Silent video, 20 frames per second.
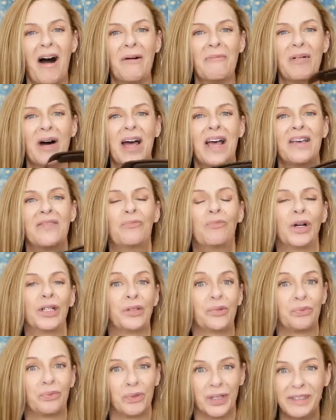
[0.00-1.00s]

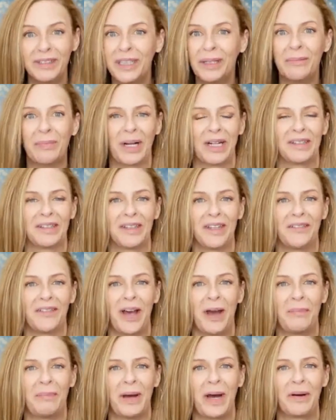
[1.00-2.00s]
What's really impressive
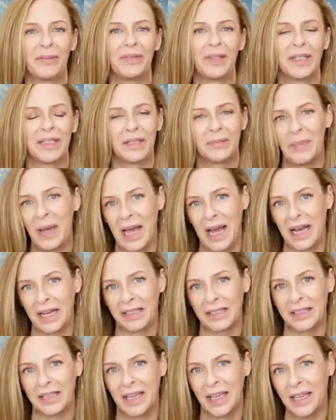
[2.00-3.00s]
about this
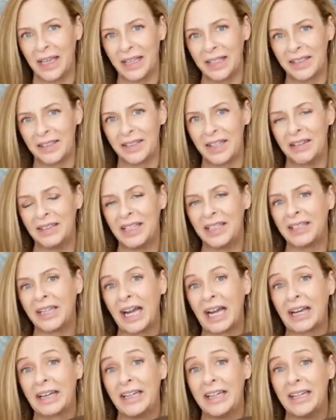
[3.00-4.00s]
mask is the
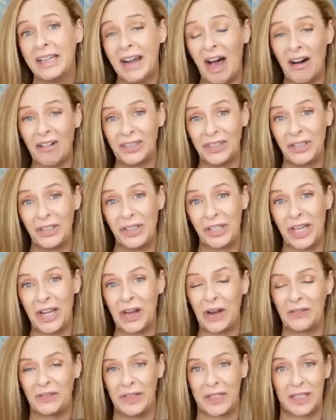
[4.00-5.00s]

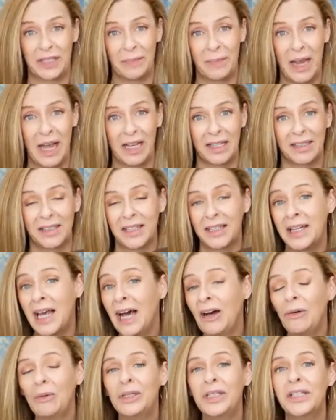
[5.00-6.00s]
technology of this mask.
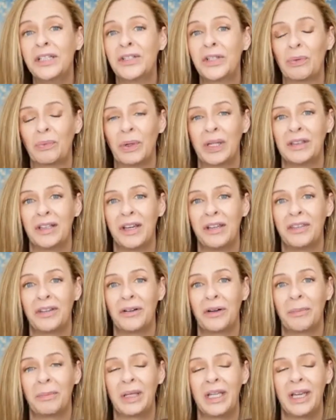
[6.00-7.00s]
Not only is it red light
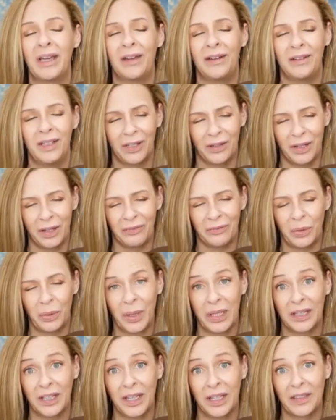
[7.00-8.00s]
therapy and near
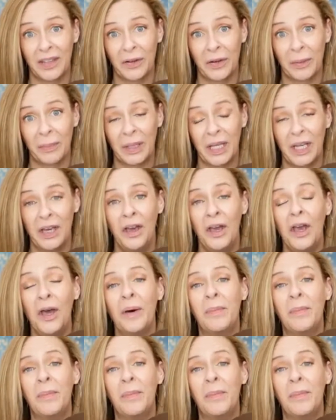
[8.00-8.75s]
infrared light therapy,